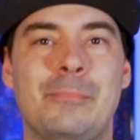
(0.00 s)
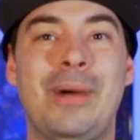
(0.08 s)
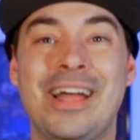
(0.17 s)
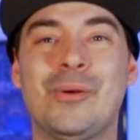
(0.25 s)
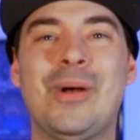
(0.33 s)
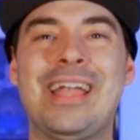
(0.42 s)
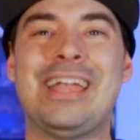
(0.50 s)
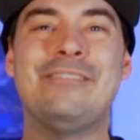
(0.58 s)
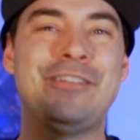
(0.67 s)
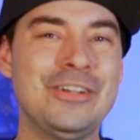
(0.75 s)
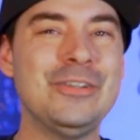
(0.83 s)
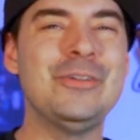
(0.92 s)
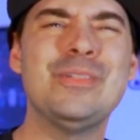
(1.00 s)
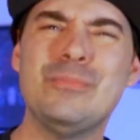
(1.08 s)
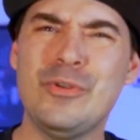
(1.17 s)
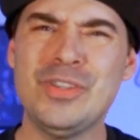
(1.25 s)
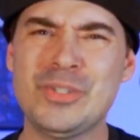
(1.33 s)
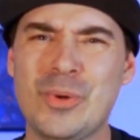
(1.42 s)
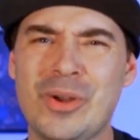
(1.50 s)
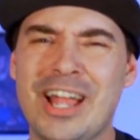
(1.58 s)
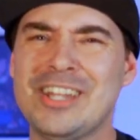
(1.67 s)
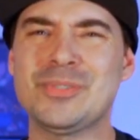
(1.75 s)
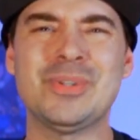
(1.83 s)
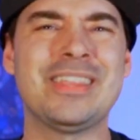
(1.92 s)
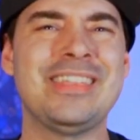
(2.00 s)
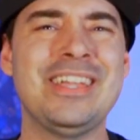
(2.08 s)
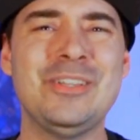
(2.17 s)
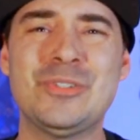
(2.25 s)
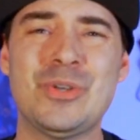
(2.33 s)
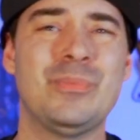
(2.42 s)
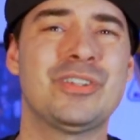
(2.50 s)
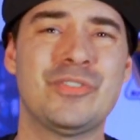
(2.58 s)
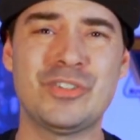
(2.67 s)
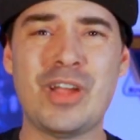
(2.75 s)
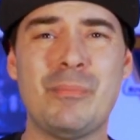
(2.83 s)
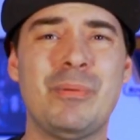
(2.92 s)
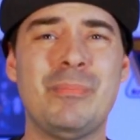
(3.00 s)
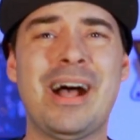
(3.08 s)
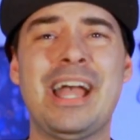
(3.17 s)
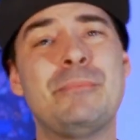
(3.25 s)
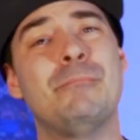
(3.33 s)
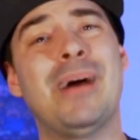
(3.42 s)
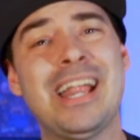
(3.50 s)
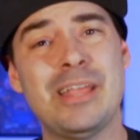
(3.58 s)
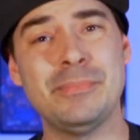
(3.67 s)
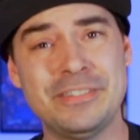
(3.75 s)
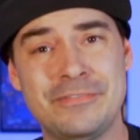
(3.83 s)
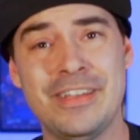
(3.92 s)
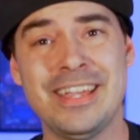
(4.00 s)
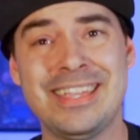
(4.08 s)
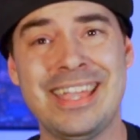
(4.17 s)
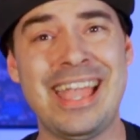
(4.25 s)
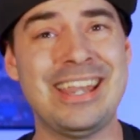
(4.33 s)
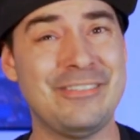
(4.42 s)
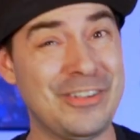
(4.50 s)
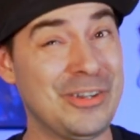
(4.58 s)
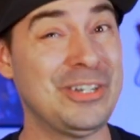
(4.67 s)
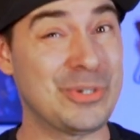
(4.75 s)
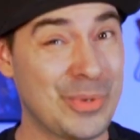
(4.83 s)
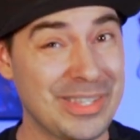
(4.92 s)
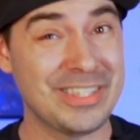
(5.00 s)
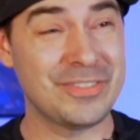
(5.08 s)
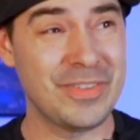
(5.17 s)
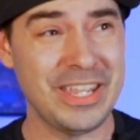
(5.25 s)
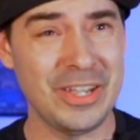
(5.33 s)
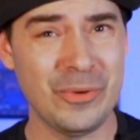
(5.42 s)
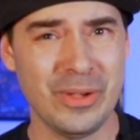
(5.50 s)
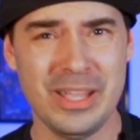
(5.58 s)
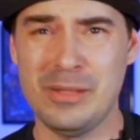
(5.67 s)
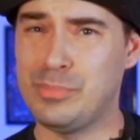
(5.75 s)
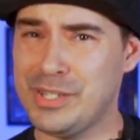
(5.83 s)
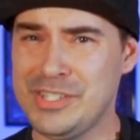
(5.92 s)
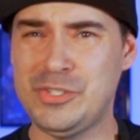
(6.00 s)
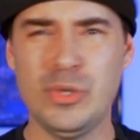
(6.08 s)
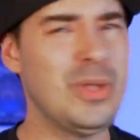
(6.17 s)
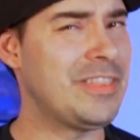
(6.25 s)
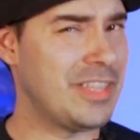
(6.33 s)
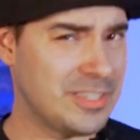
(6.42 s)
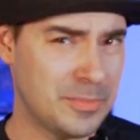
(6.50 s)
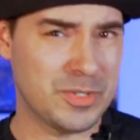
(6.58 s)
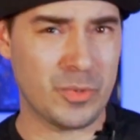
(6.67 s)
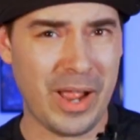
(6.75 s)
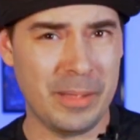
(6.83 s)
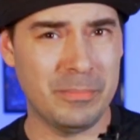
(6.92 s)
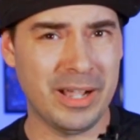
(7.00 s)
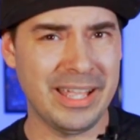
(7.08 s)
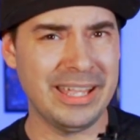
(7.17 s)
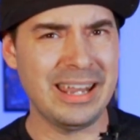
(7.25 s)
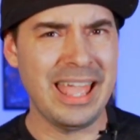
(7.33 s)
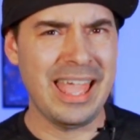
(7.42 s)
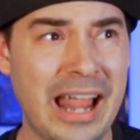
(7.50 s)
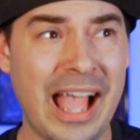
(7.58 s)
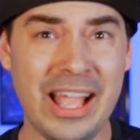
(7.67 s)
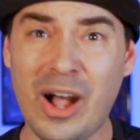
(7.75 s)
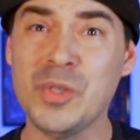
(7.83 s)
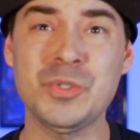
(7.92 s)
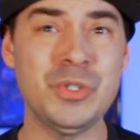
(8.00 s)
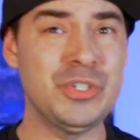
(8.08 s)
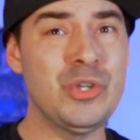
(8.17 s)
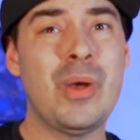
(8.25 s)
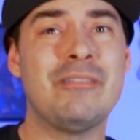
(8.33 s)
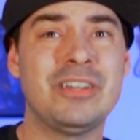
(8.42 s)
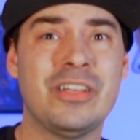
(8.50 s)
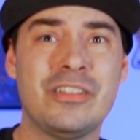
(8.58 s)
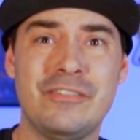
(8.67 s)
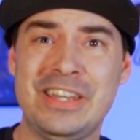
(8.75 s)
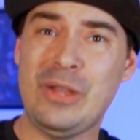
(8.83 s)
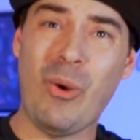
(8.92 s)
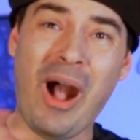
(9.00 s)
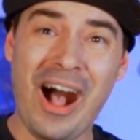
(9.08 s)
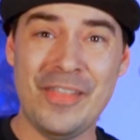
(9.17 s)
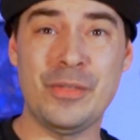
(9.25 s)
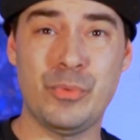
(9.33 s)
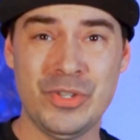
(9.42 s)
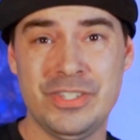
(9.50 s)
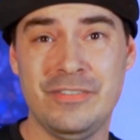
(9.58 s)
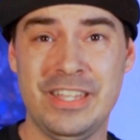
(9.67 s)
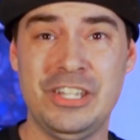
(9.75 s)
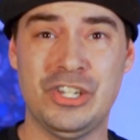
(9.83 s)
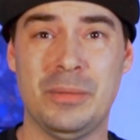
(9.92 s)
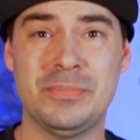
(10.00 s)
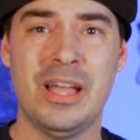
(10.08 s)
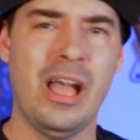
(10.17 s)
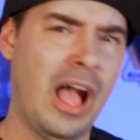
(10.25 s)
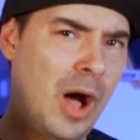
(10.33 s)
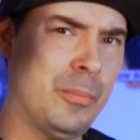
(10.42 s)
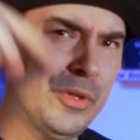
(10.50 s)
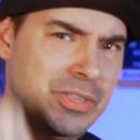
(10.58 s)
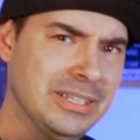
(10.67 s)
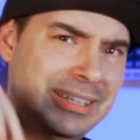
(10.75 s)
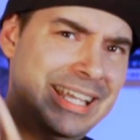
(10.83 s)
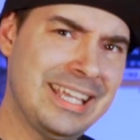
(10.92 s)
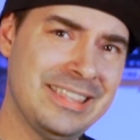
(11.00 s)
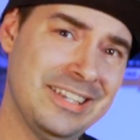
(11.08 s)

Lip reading: By the way, if you're new to the movie tour, I just want to thank you so much for dropping by. My name is Vic, and if you're enjoying this video, please do hit that subscribe button. And I also do have another video on the Prince of Egypt. I'll put the link in the